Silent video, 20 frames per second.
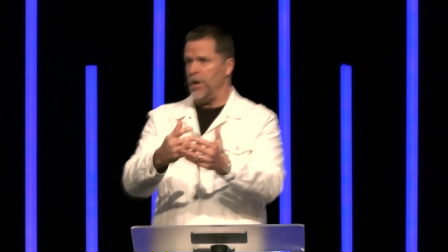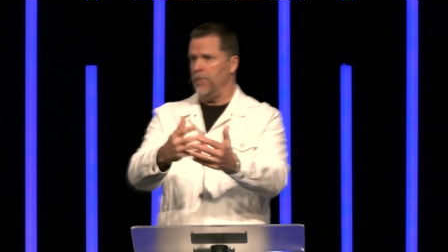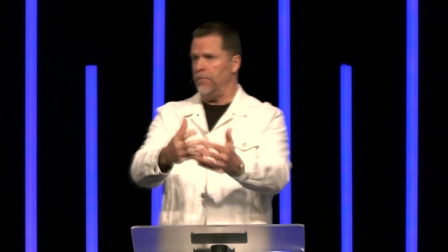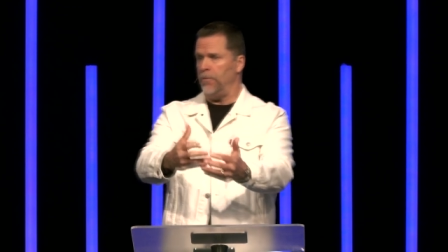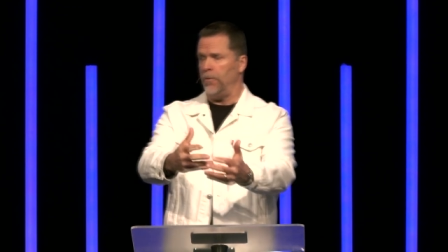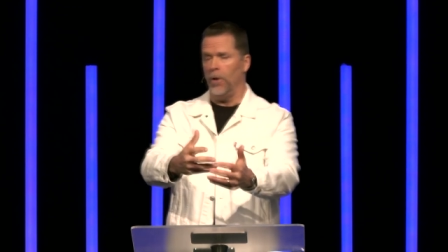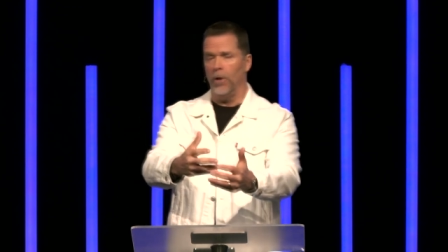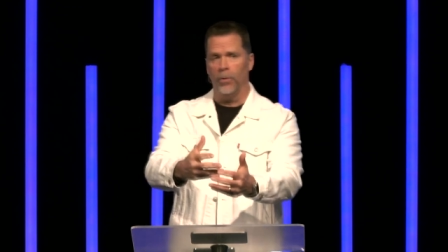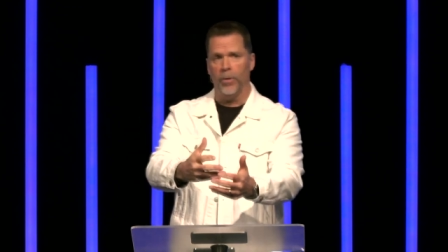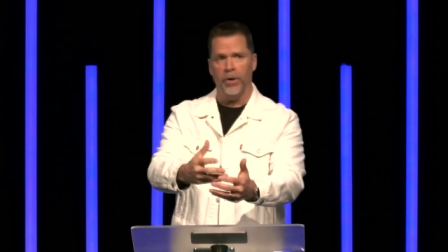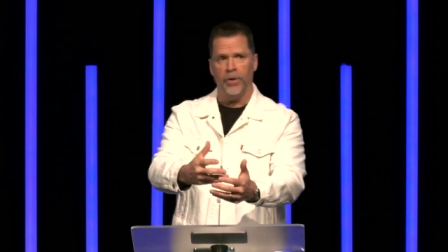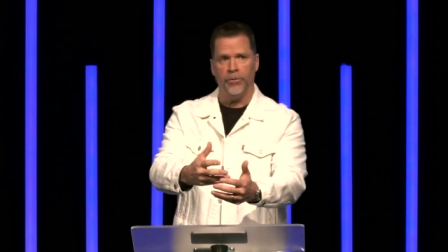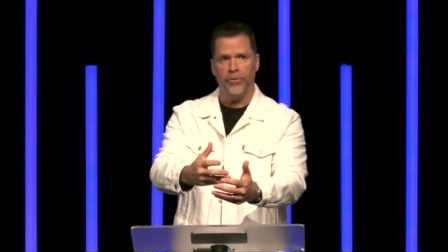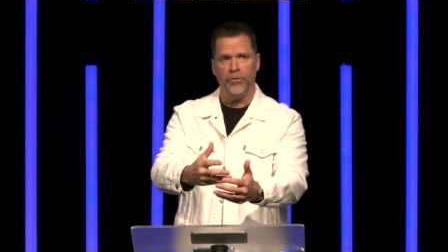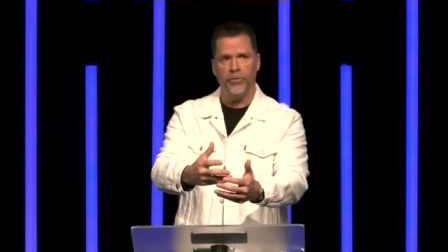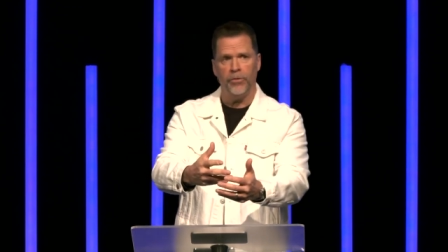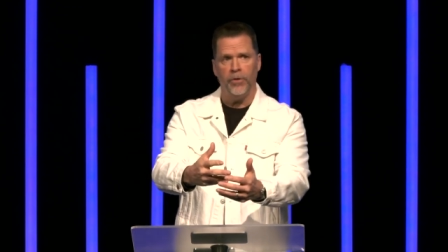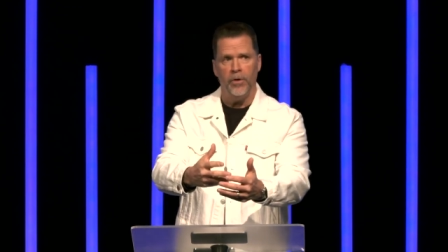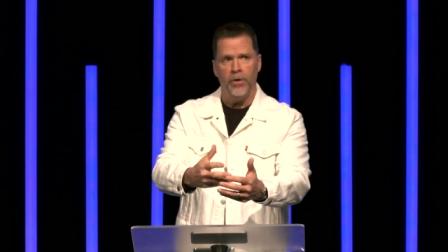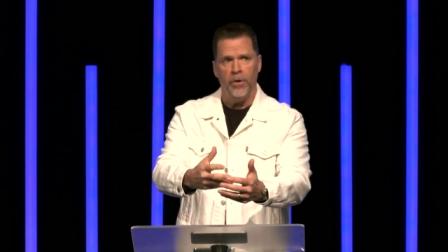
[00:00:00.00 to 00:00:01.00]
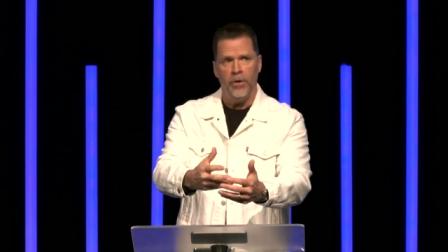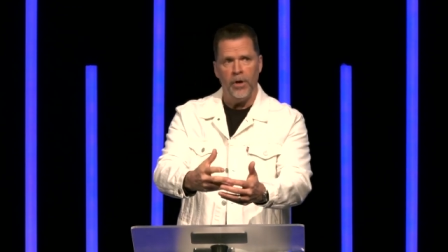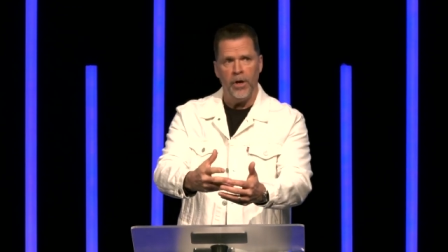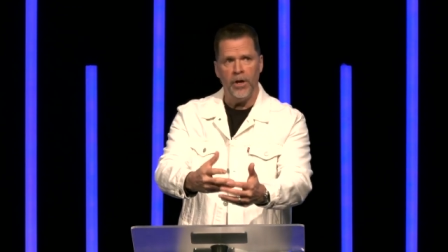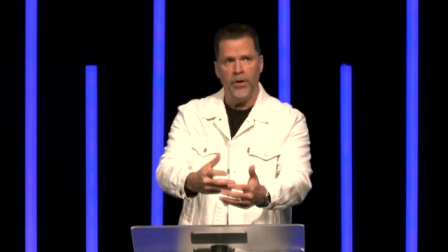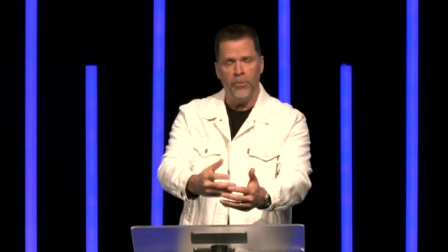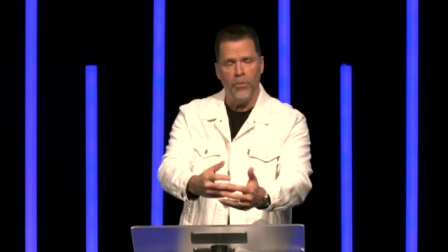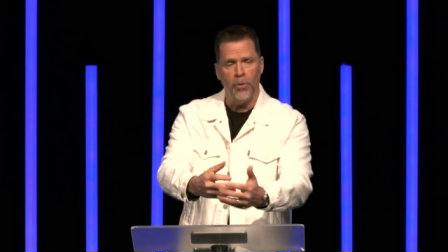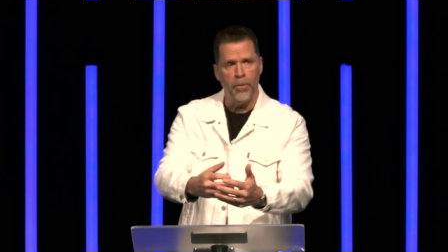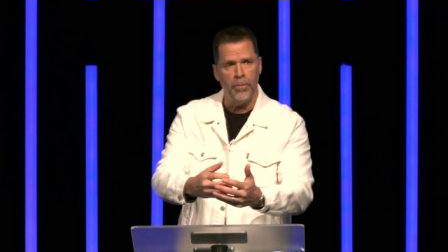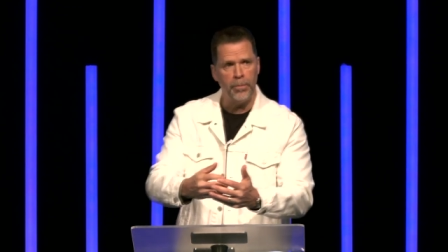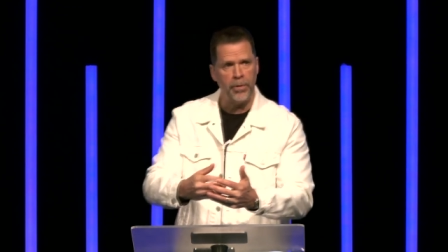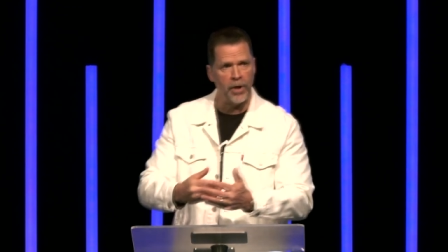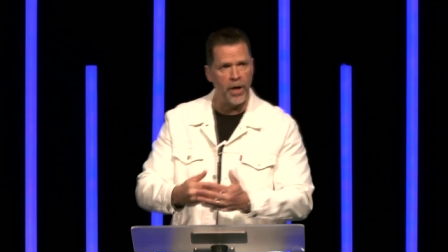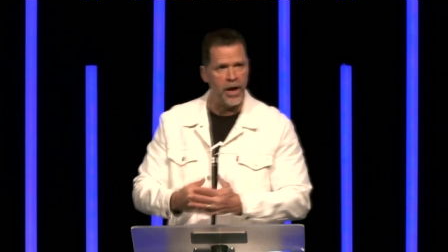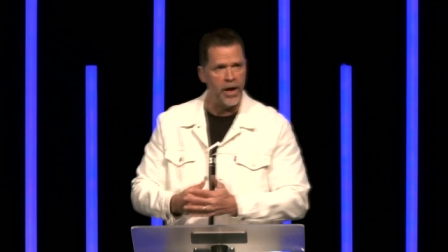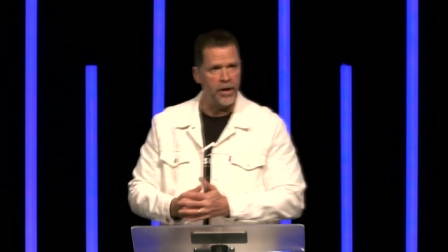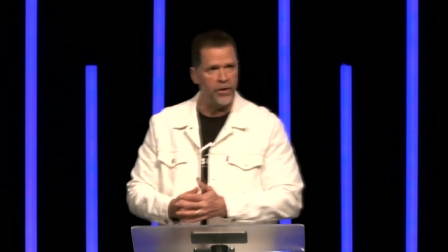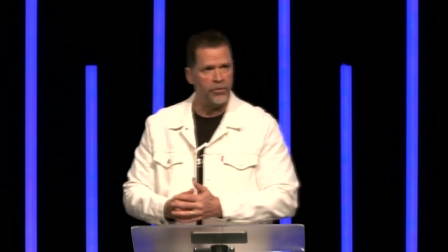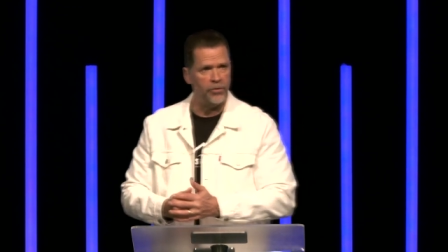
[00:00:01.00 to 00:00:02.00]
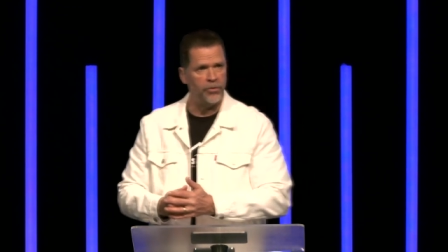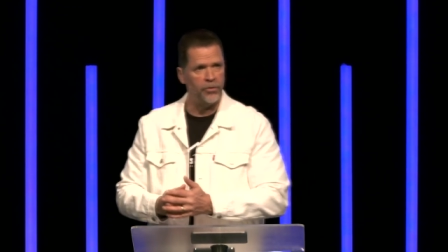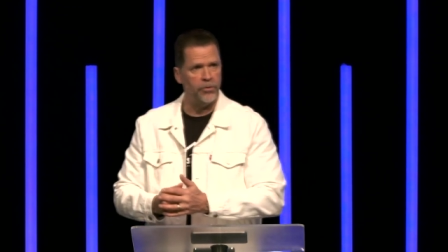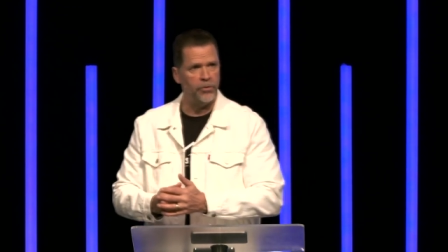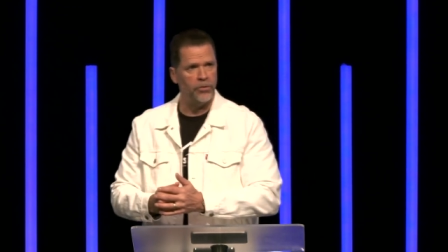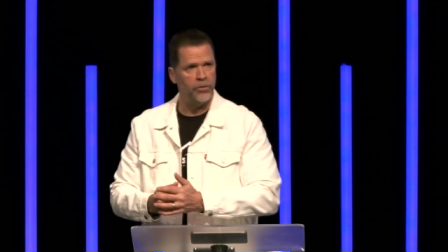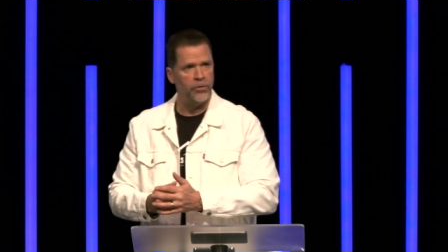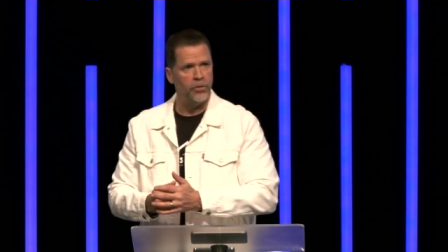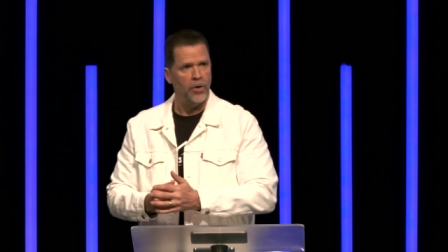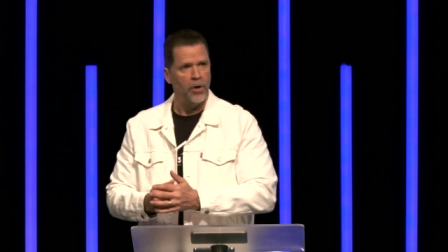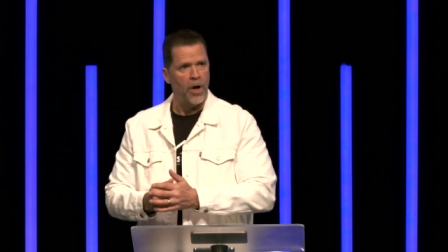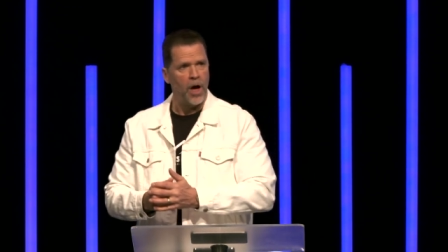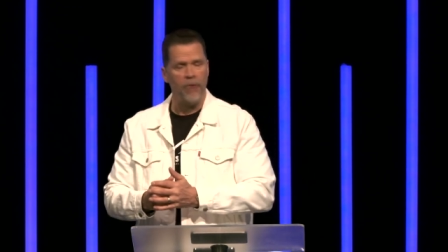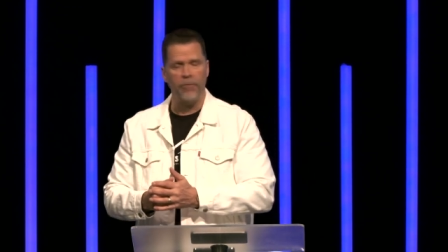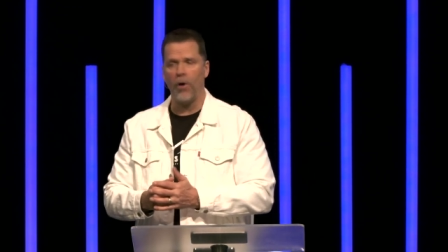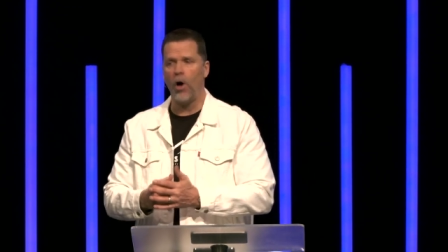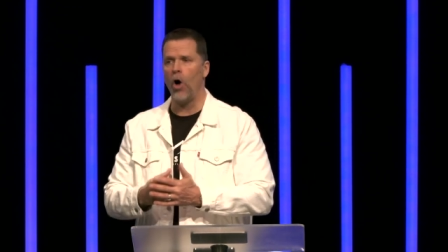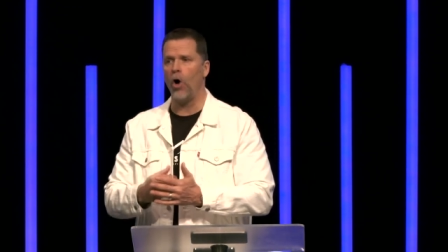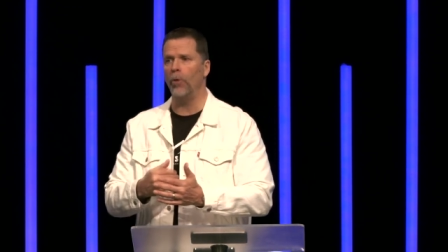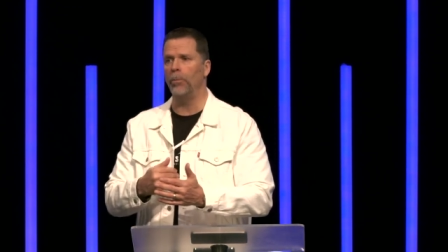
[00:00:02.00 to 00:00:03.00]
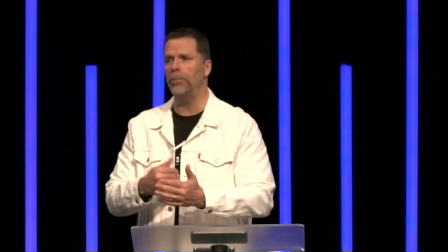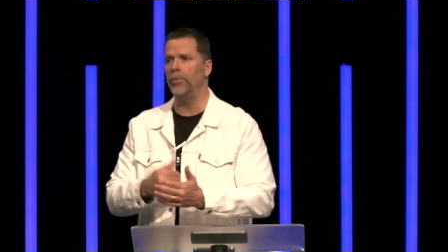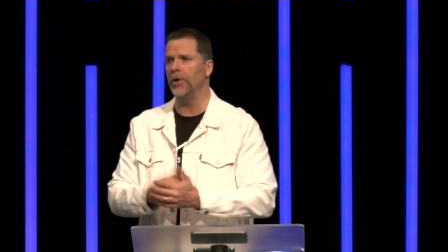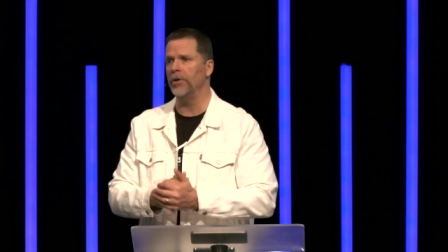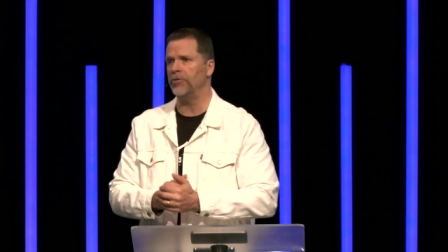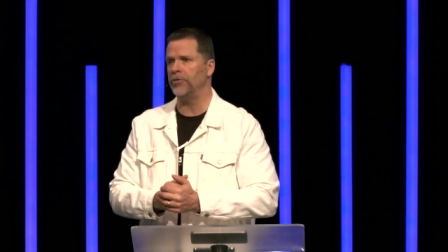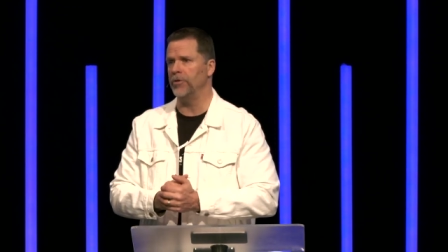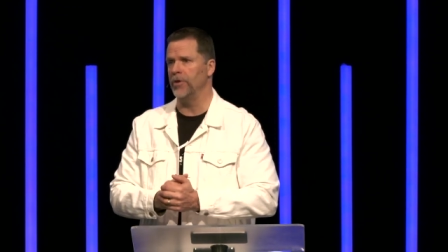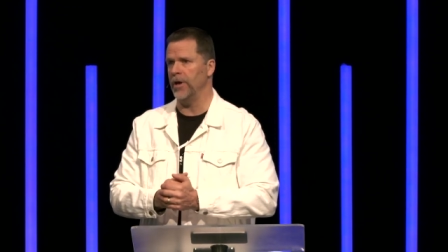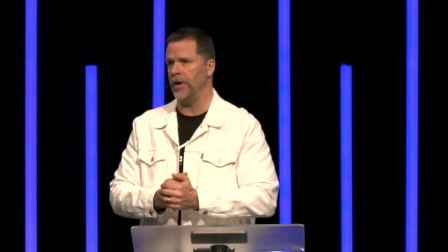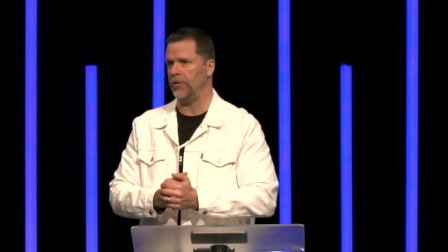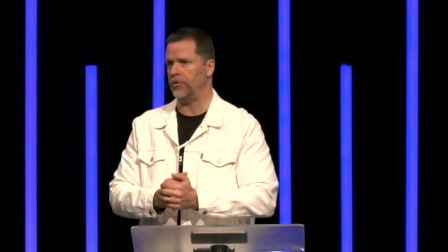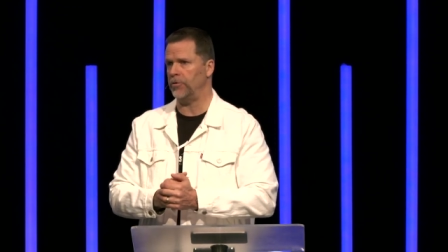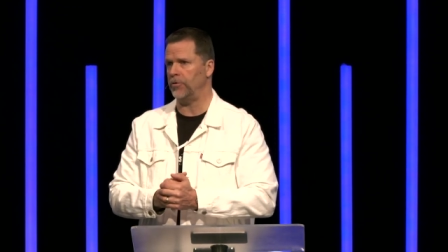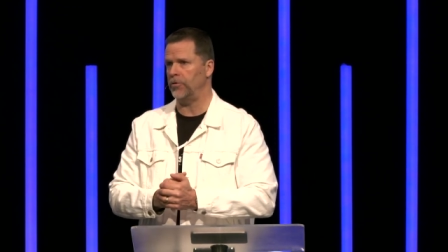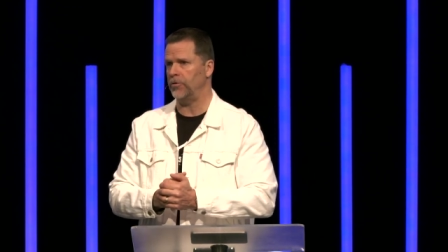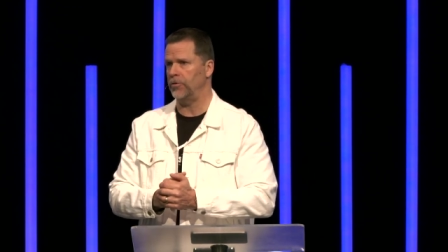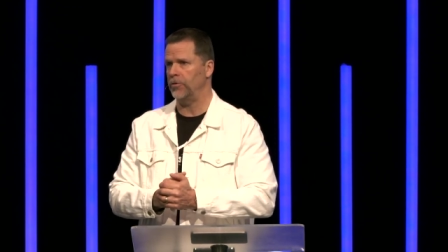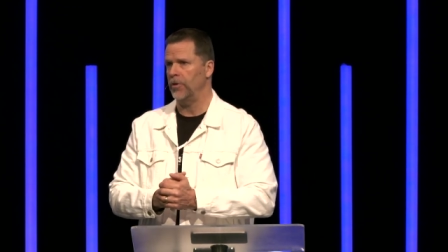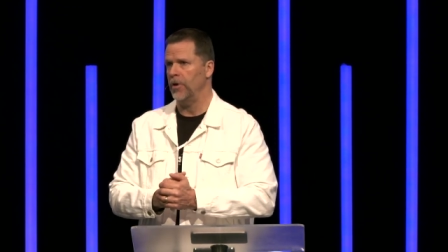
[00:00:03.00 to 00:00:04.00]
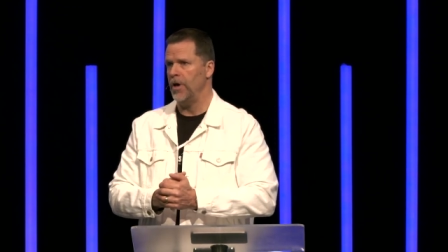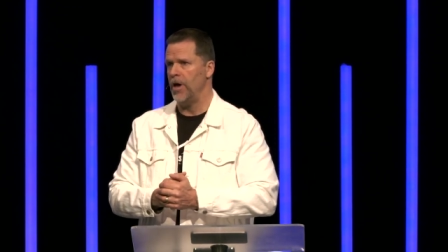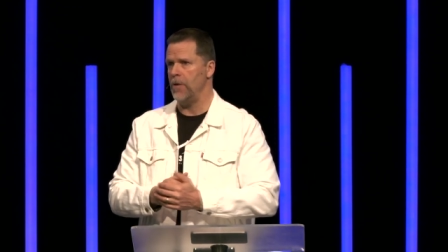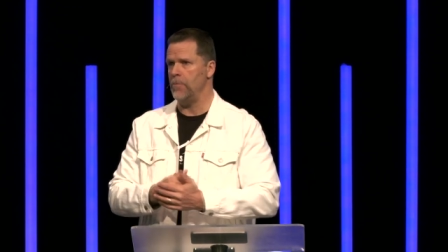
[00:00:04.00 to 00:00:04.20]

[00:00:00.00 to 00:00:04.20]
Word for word: influence into a place of hopelessness